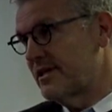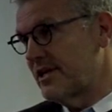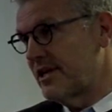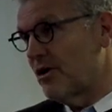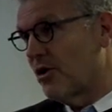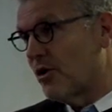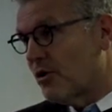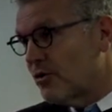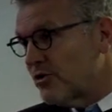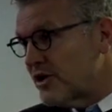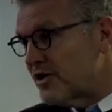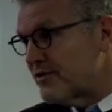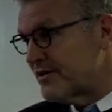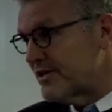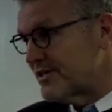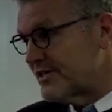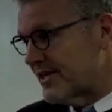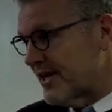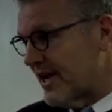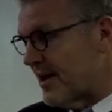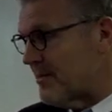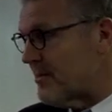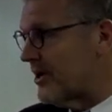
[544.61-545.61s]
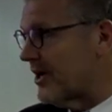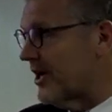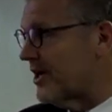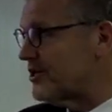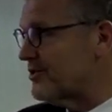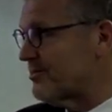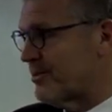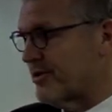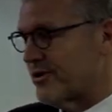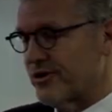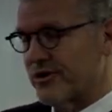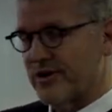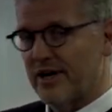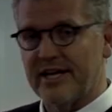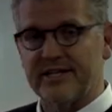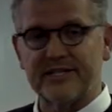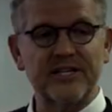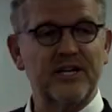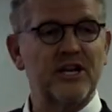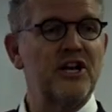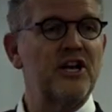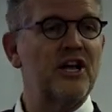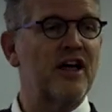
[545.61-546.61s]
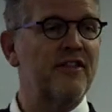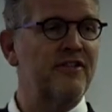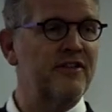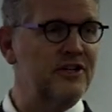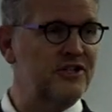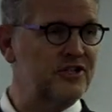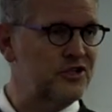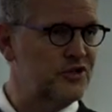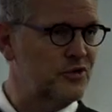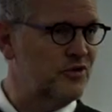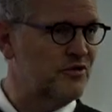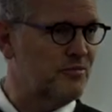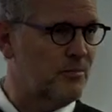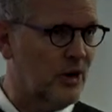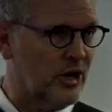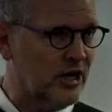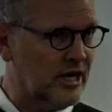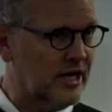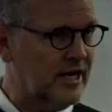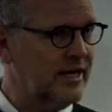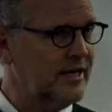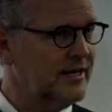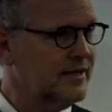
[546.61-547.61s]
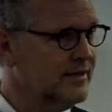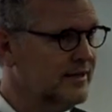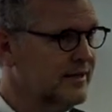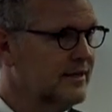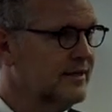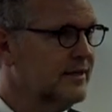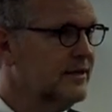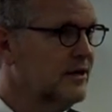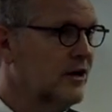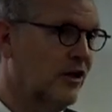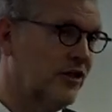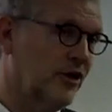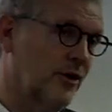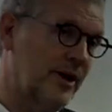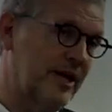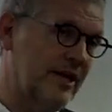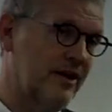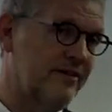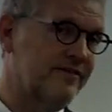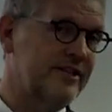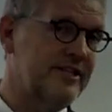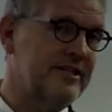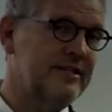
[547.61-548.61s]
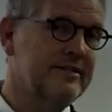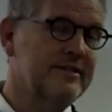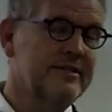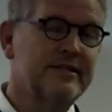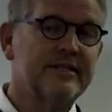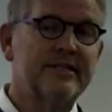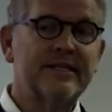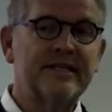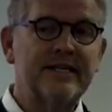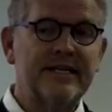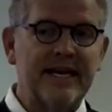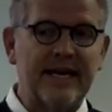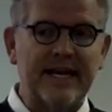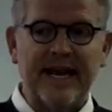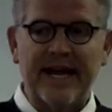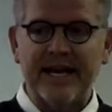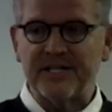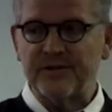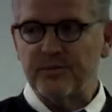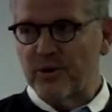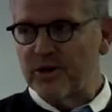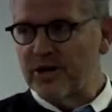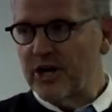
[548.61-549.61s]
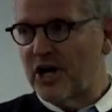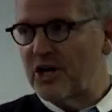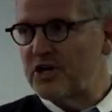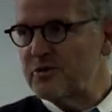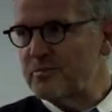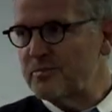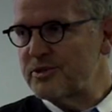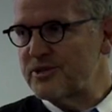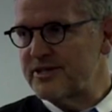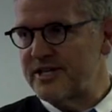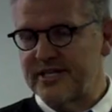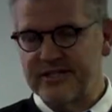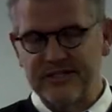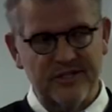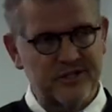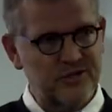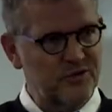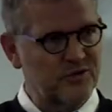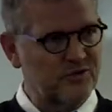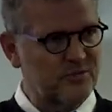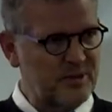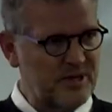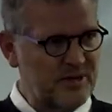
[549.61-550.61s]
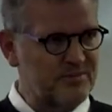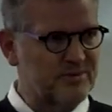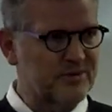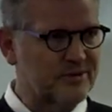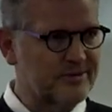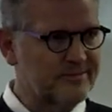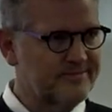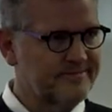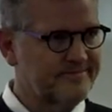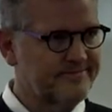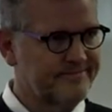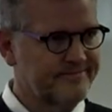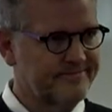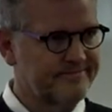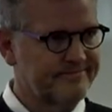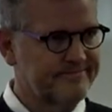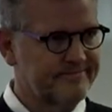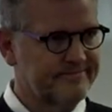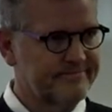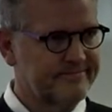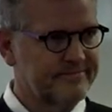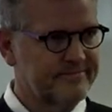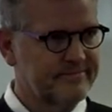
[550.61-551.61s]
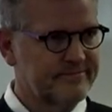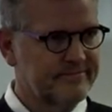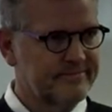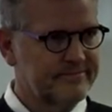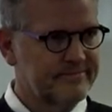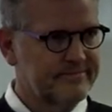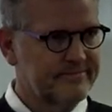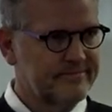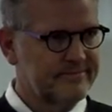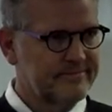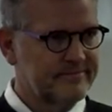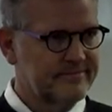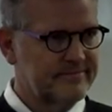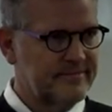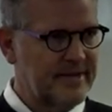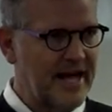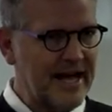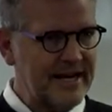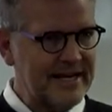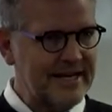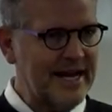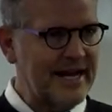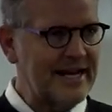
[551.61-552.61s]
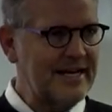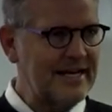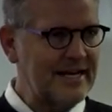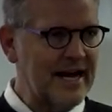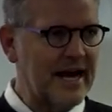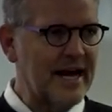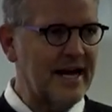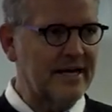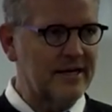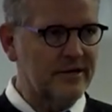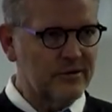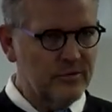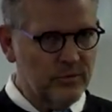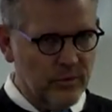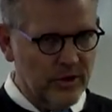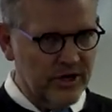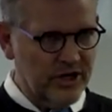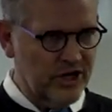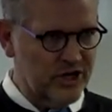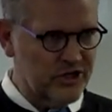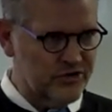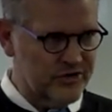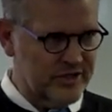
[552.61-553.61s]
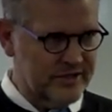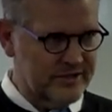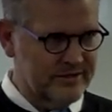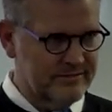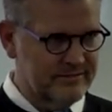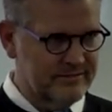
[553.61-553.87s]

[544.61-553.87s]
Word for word: the only reason I'm an entrepreneur has nothing to do with marketing, although I love it. It has 100% to do with people. Not 99, 100.